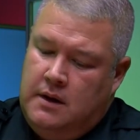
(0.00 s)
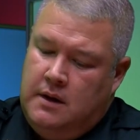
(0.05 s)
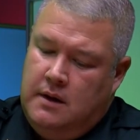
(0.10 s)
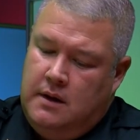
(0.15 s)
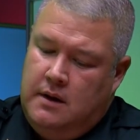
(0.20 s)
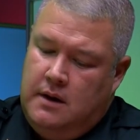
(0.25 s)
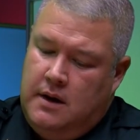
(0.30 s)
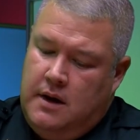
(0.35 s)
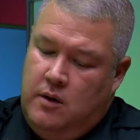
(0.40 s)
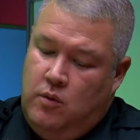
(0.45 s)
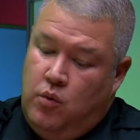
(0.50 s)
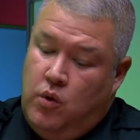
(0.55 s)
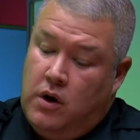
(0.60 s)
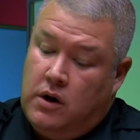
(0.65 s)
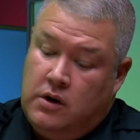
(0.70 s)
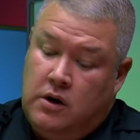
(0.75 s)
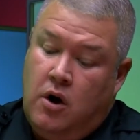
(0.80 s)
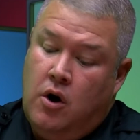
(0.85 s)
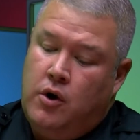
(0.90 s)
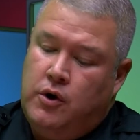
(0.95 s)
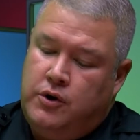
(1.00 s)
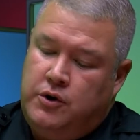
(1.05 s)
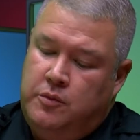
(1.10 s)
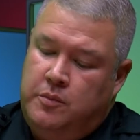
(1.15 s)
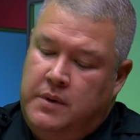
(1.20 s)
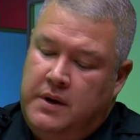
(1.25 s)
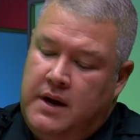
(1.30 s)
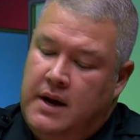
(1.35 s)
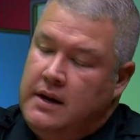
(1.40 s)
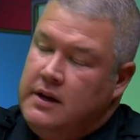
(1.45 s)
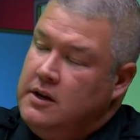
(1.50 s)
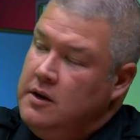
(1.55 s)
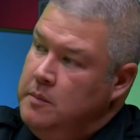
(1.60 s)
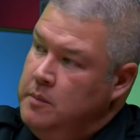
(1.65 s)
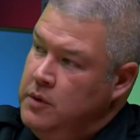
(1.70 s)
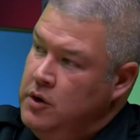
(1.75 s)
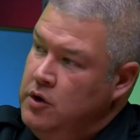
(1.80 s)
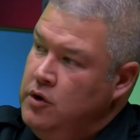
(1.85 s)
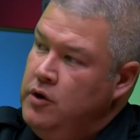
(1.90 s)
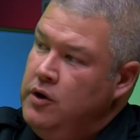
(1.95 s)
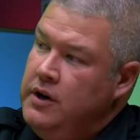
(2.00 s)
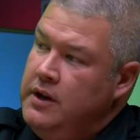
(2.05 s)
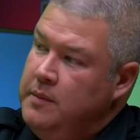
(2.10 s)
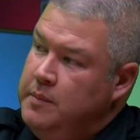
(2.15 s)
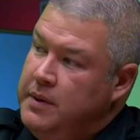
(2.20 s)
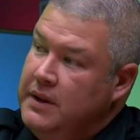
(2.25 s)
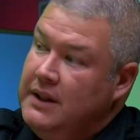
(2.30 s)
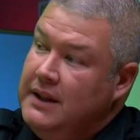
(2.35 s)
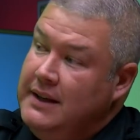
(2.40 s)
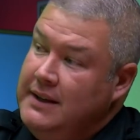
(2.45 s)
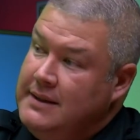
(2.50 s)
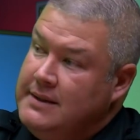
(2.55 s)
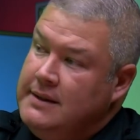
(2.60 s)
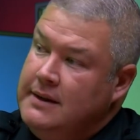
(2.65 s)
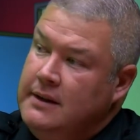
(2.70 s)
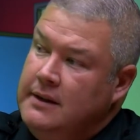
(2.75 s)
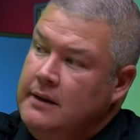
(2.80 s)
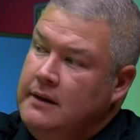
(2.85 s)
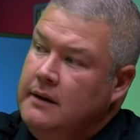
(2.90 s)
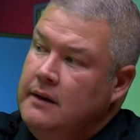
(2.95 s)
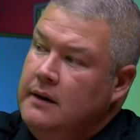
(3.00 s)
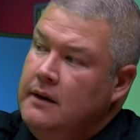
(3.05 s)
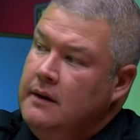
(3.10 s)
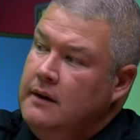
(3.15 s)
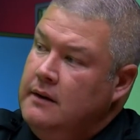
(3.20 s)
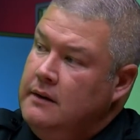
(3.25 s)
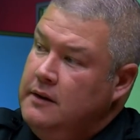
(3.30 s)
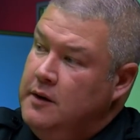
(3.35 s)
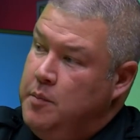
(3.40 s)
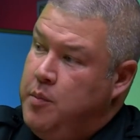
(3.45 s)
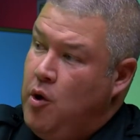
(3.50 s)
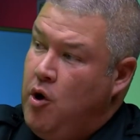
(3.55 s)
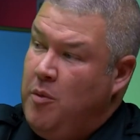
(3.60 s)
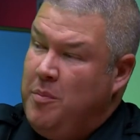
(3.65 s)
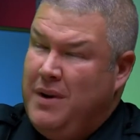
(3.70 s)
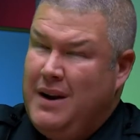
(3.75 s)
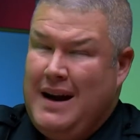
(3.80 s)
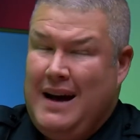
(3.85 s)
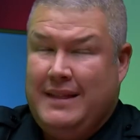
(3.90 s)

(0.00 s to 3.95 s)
and worked hard to be a community policing department.